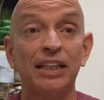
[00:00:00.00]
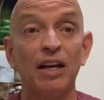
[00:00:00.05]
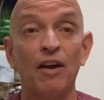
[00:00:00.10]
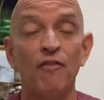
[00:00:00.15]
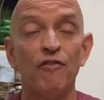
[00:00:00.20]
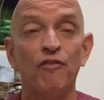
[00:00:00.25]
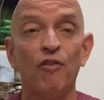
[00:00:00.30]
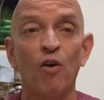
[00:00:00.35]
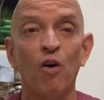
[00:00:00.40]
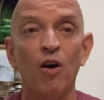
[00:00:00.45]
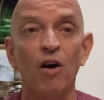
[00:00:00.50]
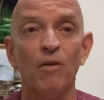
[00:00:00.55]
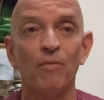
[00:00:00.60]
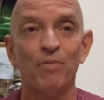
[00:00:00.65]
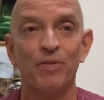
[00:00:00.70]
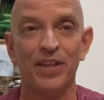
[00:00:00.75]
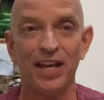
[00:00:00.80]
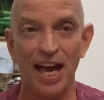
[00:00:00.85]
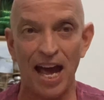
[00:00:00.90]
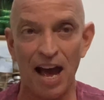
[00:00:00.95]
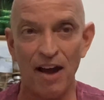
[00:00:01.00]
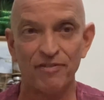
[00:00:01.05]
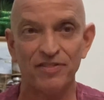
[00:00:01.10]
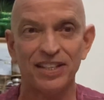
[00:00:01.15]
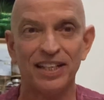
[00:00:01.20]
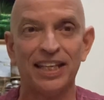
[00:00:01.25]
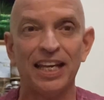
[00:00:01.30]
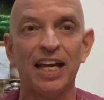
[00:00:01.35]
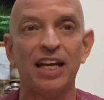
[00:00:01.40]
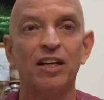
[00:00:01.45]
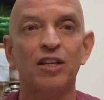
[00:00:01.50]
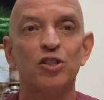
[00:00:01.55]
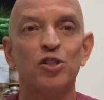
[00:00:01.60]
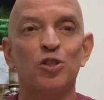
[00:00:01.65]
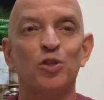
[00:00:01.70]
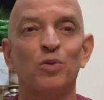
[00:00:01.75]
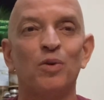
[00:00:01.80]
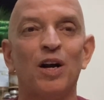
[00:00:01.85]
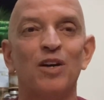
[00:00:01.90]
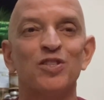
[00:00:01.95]
their fault. They have to get us
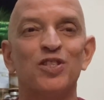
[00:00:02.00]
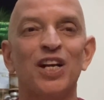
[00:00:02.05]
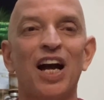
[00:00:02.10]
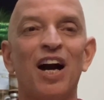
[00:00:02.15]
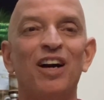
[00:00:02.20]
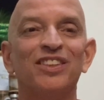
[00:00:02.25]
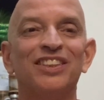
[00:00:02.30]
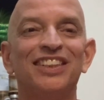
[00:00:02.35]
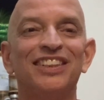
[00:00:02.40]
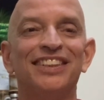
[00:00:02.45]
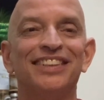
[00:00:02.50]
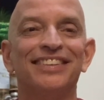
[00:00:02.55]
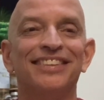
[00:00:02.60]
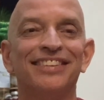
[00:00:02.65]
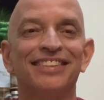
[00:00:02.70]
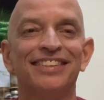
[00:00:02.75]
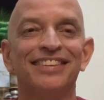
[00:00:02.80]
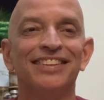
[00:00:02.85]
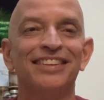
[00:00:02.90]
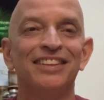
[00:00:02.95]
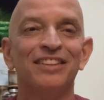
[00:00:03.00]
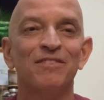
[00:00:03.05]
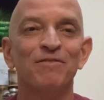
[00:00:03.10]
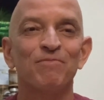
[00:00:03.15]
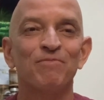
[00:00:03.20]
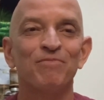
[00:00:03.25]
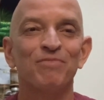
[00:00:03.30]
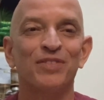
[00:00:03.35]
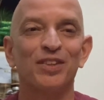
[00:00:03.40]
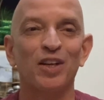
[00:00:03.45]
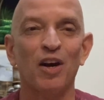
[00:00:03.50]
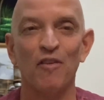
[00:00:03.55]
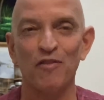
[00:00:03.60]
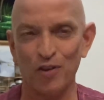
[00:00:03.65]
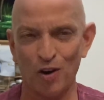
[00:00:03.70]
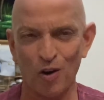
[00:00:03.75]
through our childhood. Of